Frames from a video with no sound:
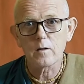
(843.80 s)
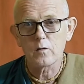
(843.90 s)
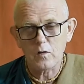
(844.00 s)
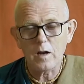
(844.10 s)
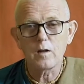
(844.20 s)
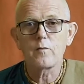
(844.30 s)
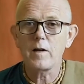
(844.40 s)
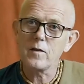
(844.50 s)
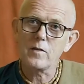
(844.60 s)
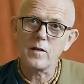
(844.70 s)
the steady
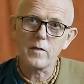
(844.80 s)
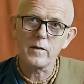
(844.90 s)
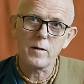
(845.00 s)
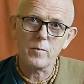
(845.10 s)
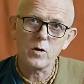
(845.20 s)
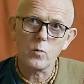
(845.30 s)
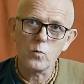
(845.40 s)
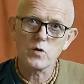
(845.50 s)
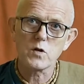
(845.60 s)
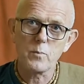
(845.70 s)
faith that the demigod
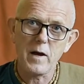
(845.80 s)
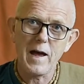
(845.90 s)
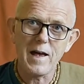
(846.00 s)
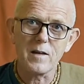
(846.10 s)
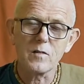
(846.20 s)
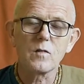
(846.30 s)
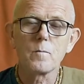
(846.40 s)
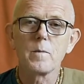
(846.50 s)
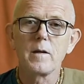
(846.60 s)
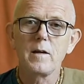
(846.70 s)
worshipper
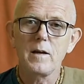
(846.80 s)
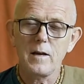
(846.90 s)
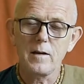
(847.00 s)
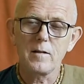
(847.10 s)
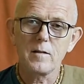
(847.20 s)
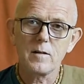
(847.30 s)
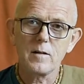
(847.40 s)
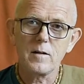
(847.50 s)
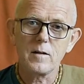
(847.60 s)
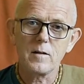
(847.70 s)
has in
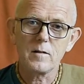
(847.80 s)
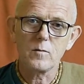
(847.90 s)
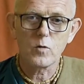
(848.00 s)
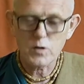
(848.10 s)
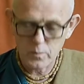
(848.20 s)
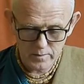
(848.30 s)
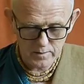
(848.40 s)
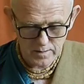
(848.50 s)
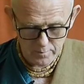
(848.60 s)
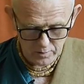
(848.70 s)
worshipping
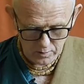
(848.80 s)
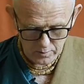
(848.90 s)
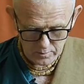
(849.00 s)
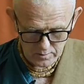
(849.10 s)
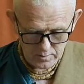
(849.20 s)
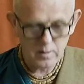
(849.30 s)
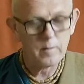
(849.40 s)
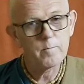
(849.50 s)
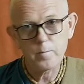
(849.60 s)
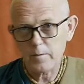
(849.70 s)
the demigod. But
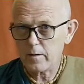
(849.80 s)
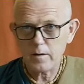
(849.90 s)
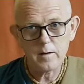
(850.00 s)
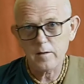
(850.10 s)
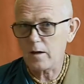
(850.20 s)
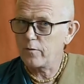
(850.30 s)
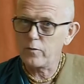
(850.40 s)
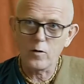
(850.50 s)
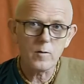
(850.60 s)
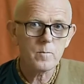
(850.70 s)

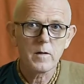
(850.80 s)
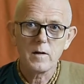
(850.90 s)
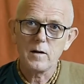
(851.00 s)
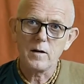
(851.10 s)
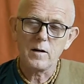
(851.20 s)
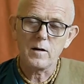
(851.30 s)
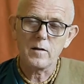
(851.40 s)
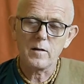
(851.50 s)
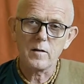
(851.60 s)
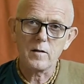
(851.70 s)
therefore,
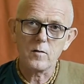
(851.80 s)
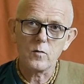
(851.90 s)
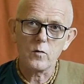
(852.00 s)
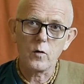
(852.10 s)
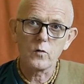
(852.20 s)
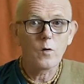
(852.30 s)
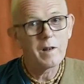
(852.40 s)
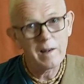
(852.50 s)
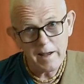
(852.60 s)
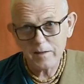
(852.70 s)
those who are
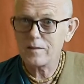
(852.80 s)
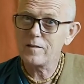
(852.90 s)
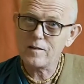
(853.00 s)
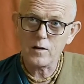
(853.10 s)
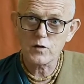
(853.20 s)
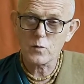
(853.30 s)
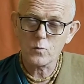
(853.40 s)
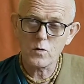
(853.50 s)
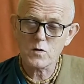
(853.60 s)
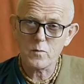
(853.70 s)
less intelligent
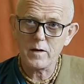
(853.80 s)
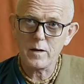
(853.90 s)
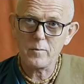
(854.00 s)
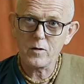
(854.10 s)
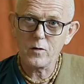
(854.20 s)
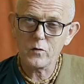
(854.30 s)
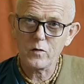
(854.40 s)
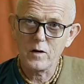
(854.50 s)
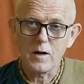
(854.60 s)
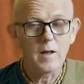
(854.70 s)
worship the demigods,
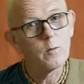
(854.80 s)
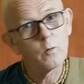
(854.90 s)
and the